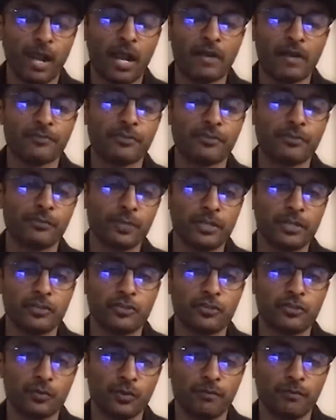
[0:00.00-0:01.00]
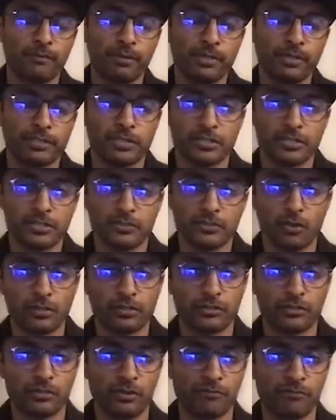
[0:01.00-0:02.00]
after we issue a purchase
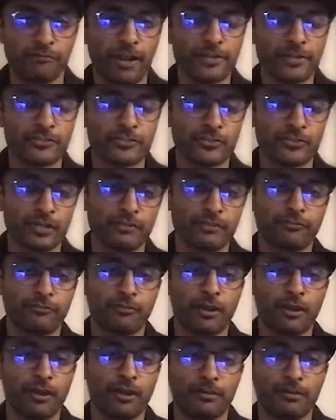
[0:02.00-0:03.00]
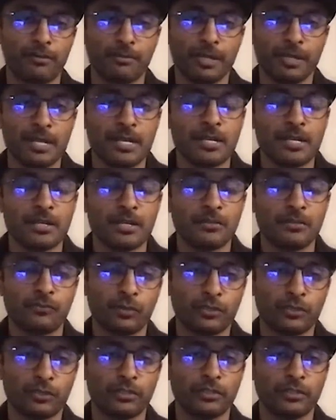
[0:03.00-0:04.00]
order to a factory from
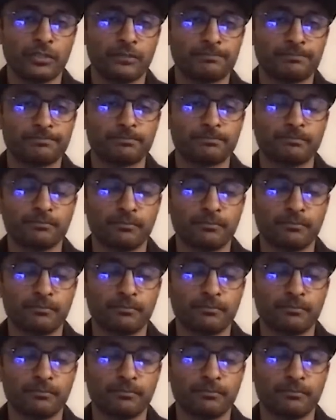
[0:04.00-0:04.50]
for the